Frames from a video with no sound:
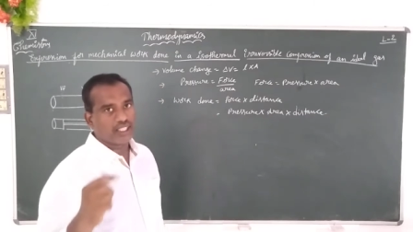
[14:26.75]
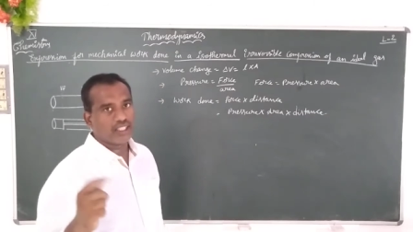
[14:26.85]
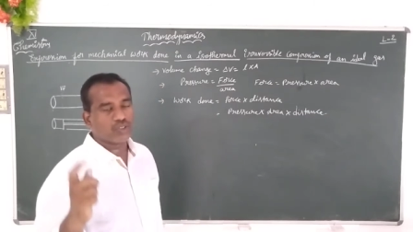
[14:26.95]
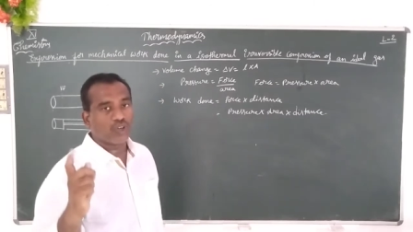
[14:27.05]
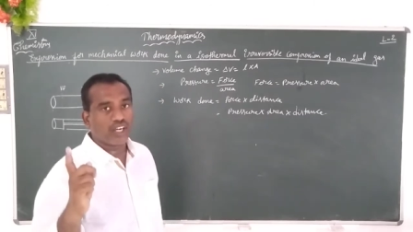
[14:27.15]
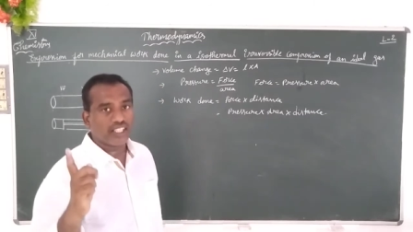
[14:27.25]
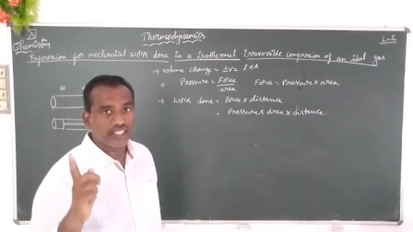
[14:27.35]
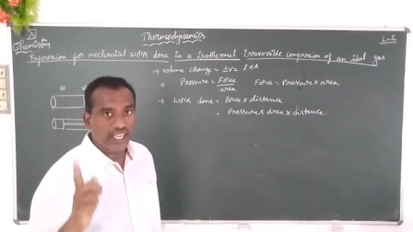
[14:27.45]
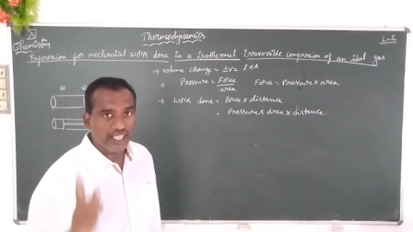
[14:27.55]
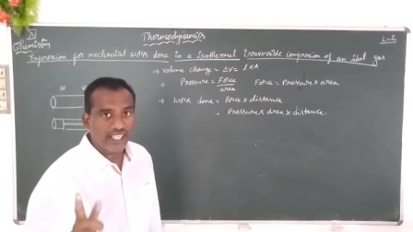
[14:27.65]
It's called as
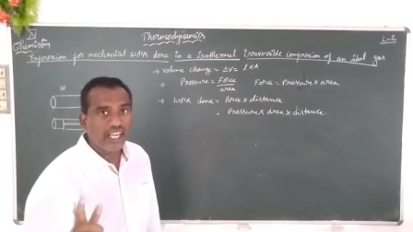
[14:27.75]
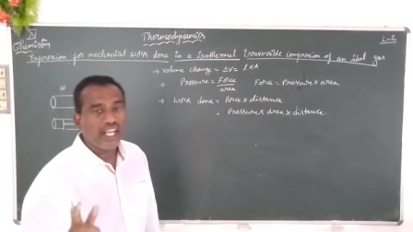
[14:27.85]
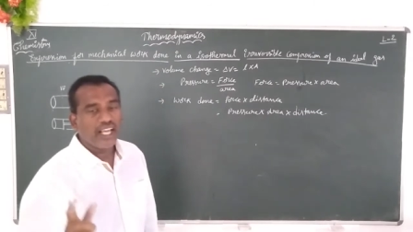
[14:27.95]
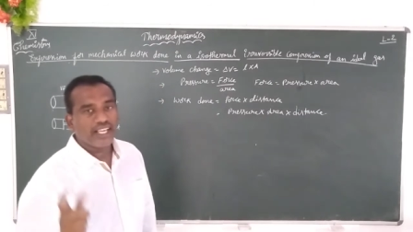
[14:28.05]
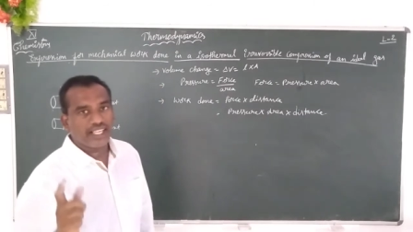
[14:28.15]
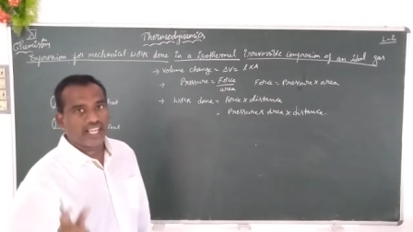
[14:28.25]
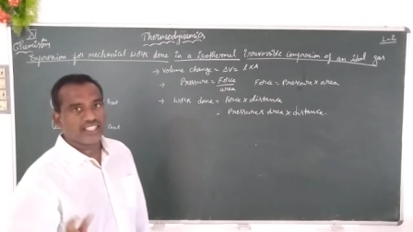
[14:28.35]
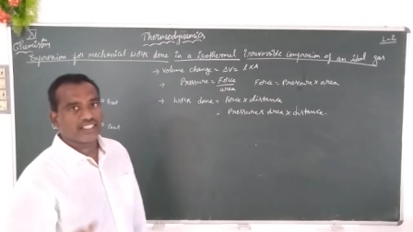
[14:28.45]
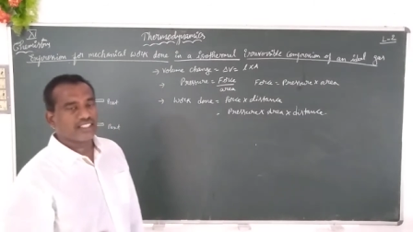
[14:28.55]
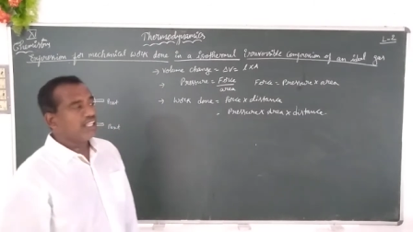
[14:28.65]
an ideal
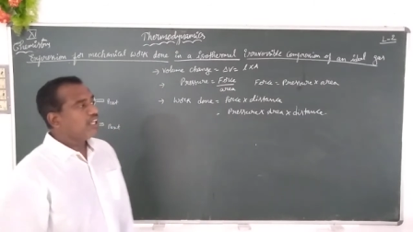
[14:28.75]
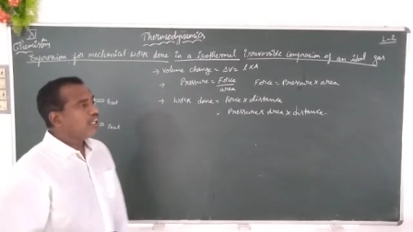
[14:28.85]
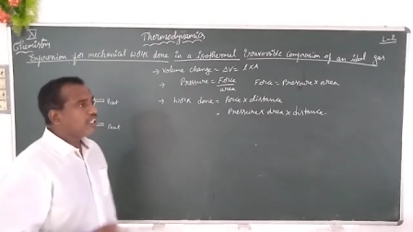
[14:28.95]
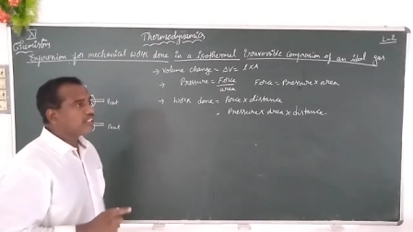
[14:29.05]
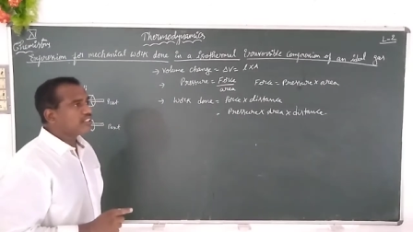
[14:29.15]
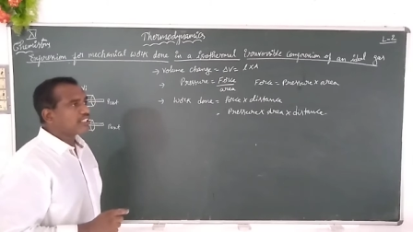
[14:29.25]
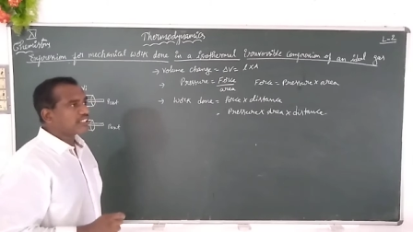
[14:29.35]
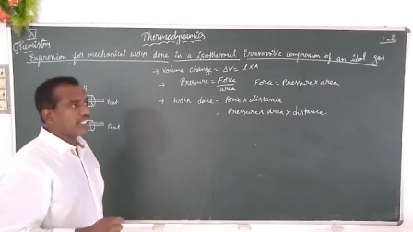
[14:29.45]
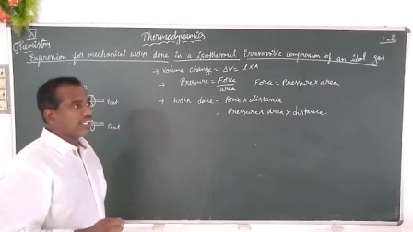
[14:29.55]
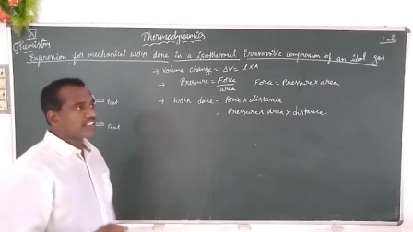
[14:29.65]
gas. In
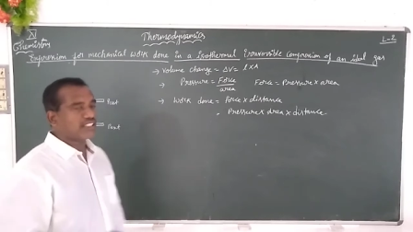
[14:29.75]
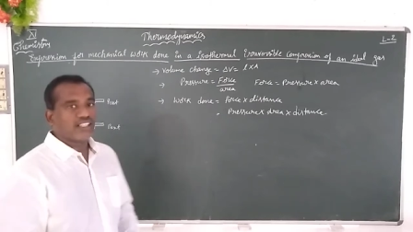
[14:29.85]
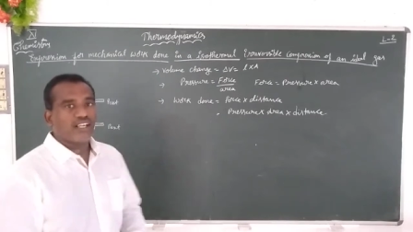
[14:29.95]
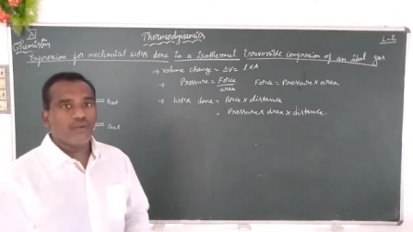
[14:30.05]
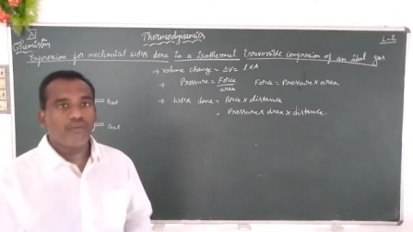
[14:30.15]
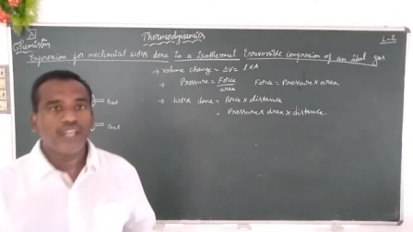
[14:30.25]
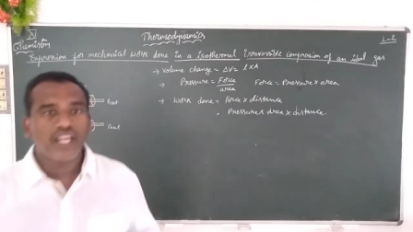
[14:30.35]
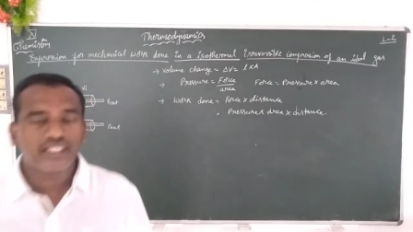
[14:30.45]
that case, we are